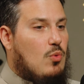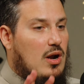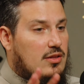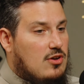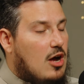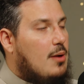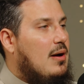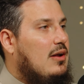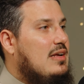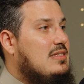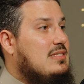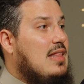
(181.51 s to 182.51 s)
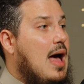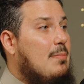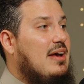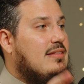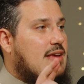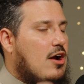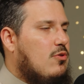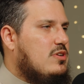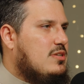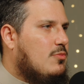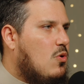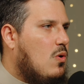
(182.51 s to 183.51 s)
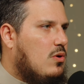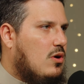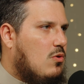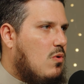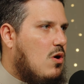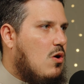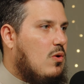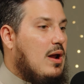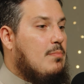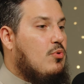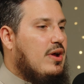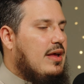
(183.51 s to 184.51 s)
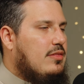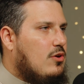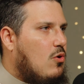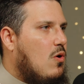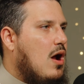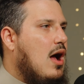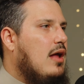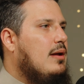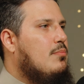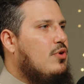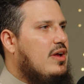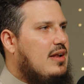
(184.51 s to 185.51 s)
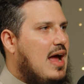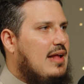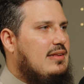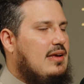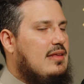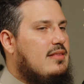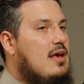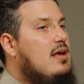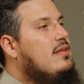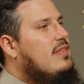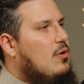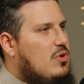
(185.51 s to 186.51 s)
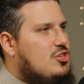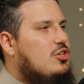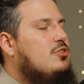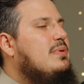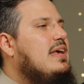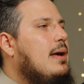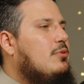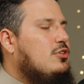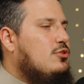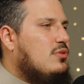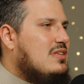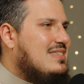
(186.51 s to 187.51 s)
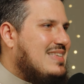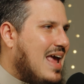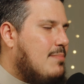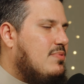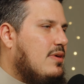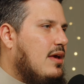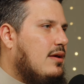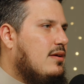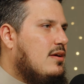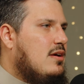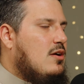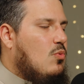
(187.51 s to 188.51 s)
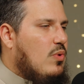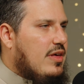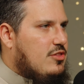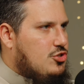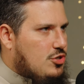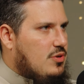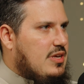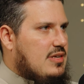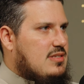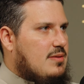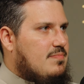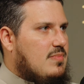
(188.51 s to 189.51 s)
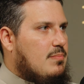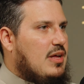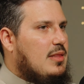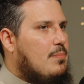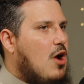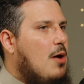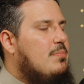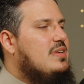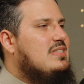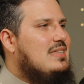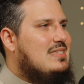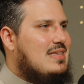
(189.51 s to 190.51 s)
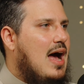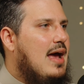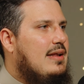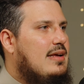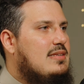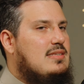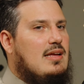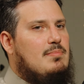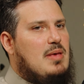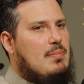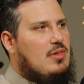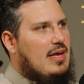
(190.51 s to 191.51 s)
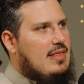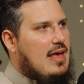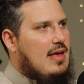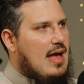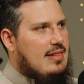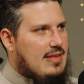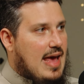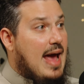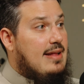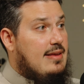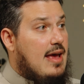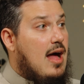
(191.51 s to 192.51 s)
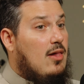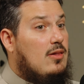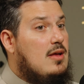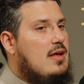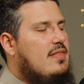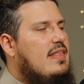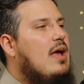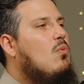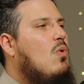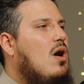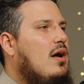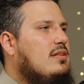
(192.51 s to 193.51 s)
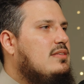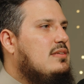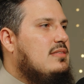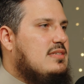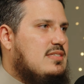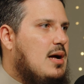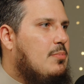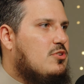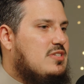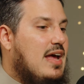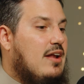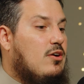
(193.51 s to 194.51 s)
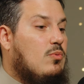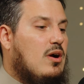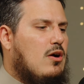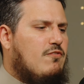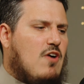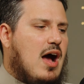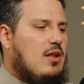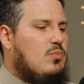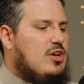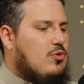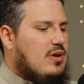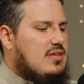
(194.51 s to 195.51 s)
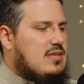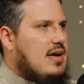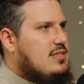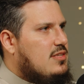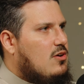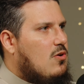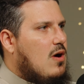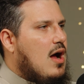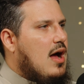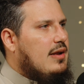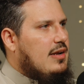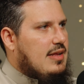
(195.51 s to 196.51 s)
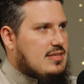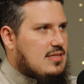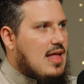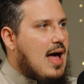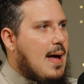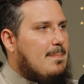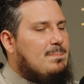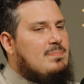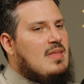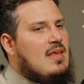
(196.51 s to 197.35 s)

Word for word: want to talk about Islamic terrorism, quote unquote, and bring in the Quran and bring in Hadith, then we should be able to do the same thing with Judaism. But the problem is these Zionists and people like at the ADL, they want this double standard where, fine, we criticize the Quran and Islam,